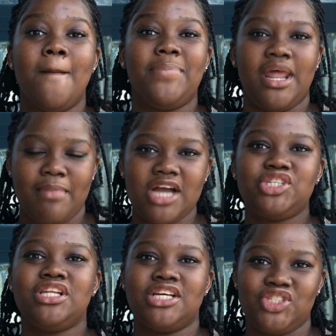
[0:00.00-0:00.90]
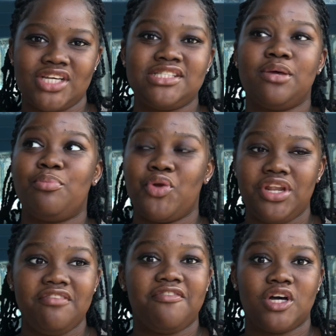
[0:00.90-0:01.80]
But I'm actually adjusting
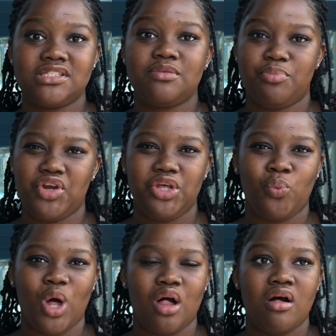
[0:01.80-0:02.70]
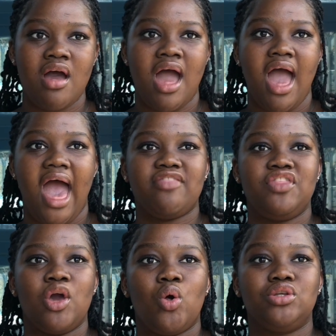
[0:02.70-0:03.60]
pretty fast and pretty well. I
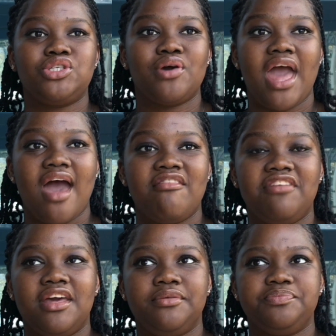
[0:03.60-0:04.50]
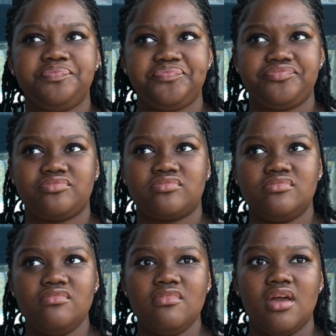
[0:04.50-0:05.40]
think also having
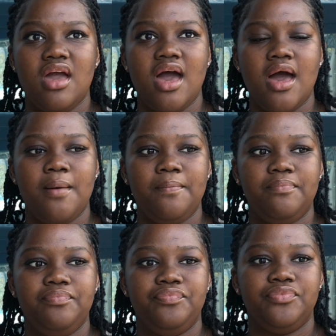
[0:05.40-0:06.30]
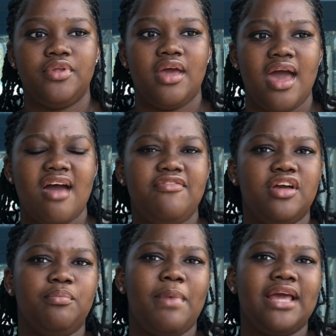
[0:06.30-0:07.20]

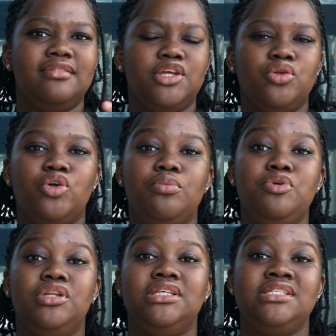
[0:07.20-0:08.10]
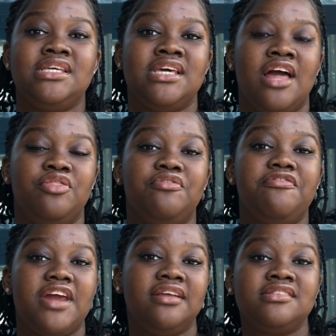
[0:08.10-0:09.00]
my little community and the
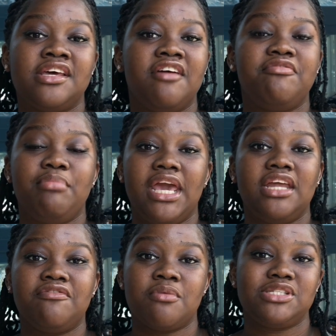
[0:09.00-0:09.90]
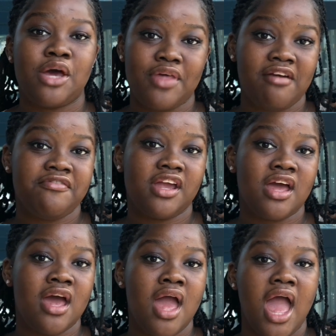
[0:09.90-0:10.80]
friends that I've made from South
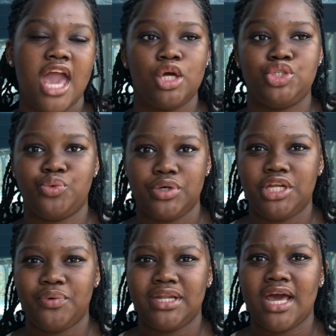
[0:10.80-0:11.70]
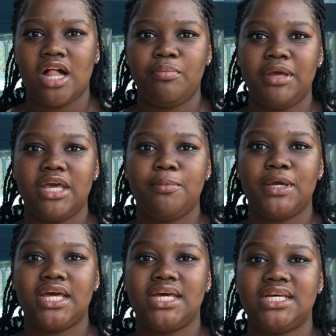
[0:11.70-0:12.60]
Africa, it's really, really helping,
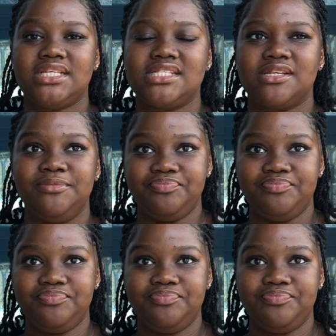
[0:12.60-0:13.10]
because